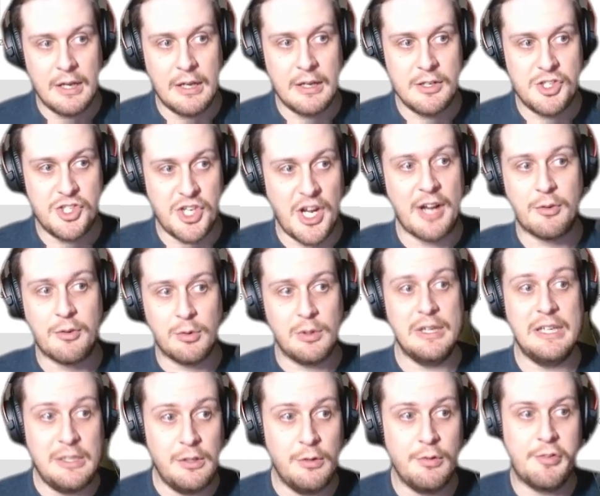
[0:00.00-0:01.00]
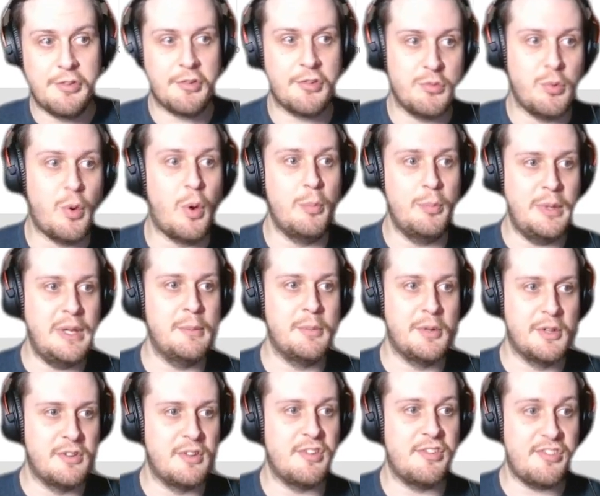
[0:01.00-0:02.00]
generally users won't be
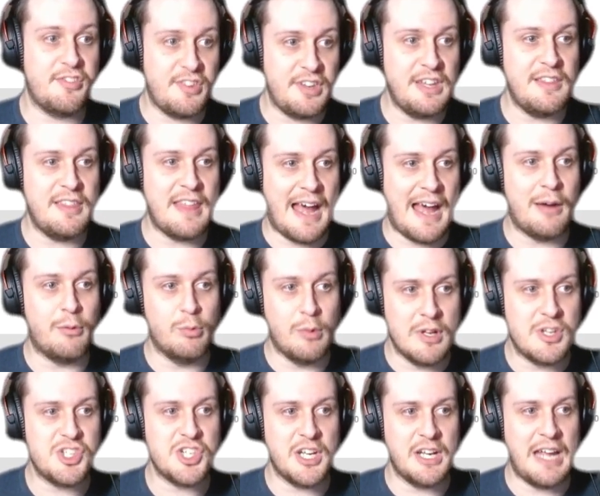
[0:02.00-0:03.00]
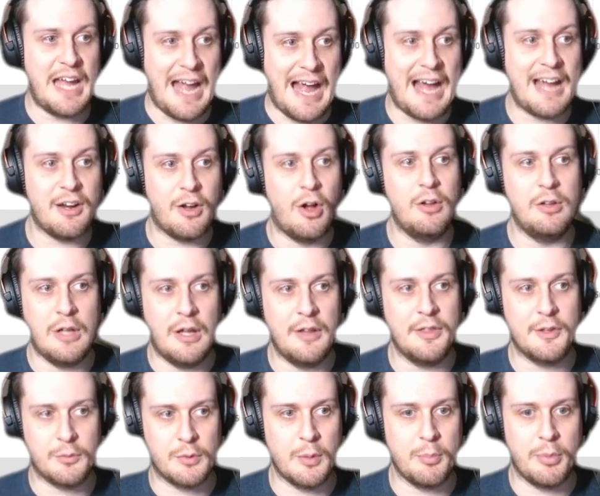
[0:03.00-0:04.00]
able to see that widget at all on
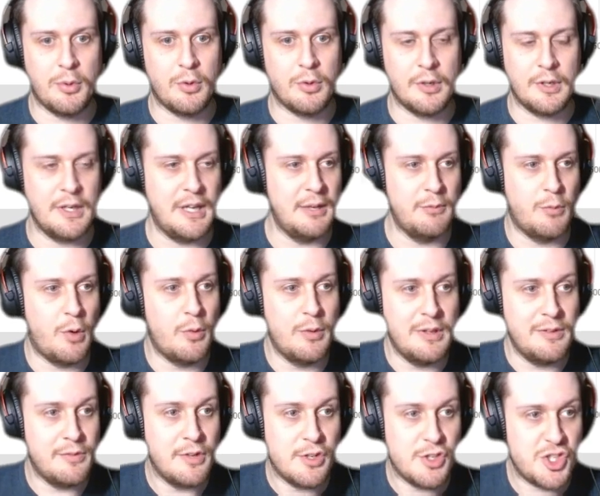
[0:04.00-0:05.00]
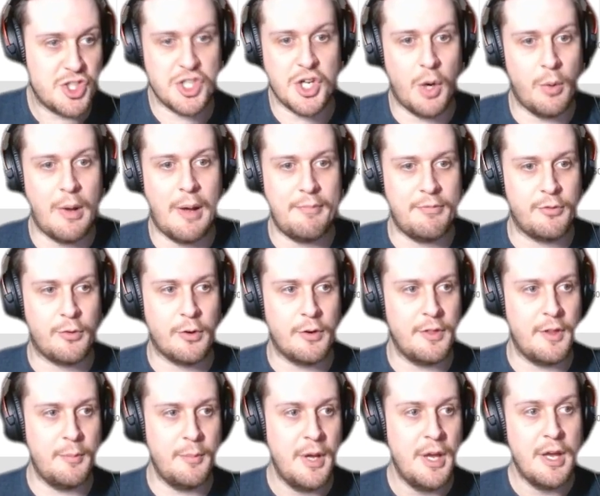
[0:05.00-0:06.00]
the report. It won't even show up for
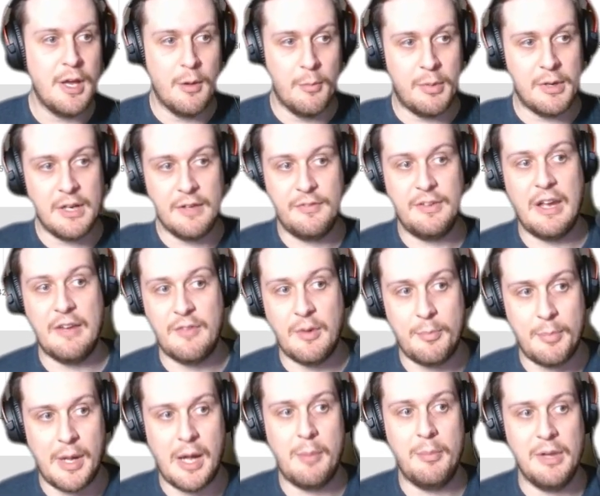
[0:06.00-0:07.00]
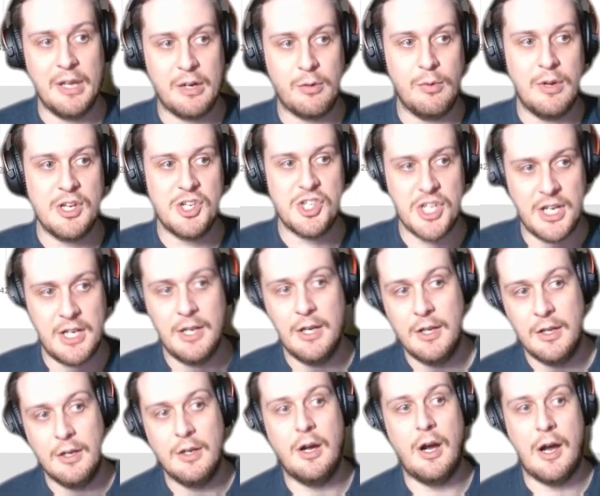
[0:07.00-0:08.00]
them, but if you have a public widget
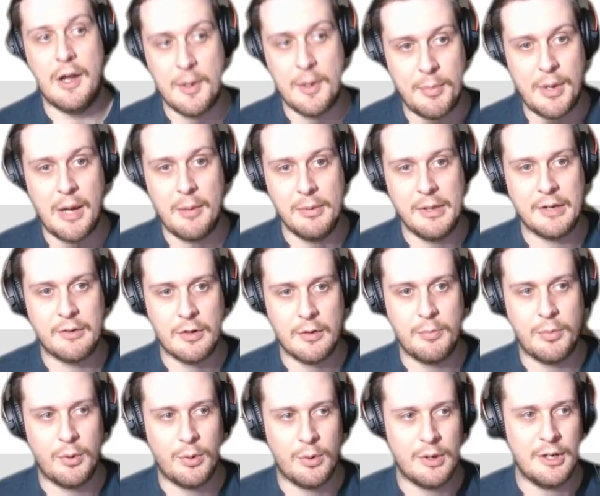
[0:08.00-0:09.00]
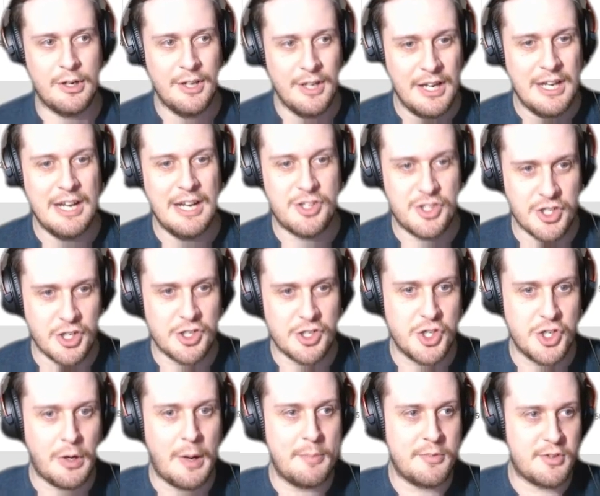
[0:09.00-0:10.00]
on a public report, it should
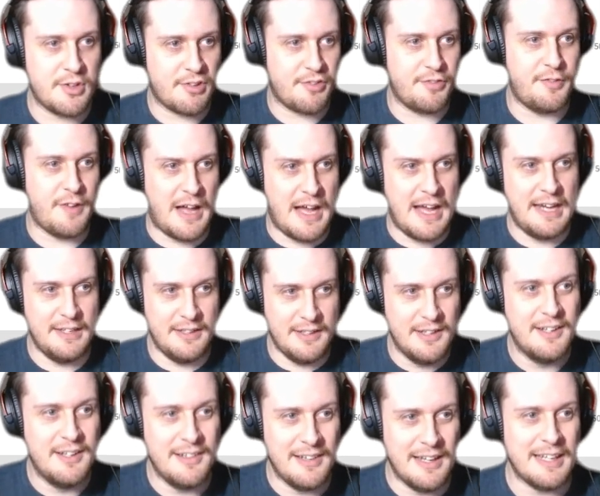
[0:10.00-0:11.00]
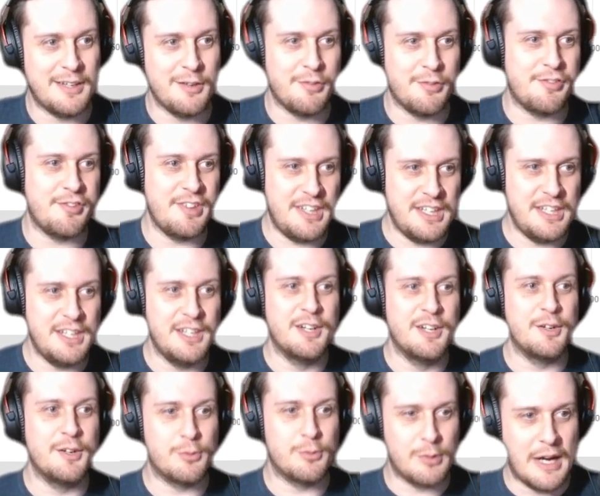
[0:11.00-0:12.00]
show up just fine like you see
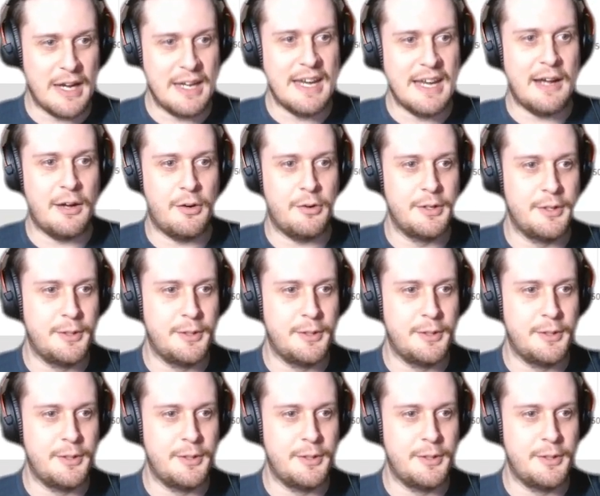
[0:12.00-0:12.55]
right now.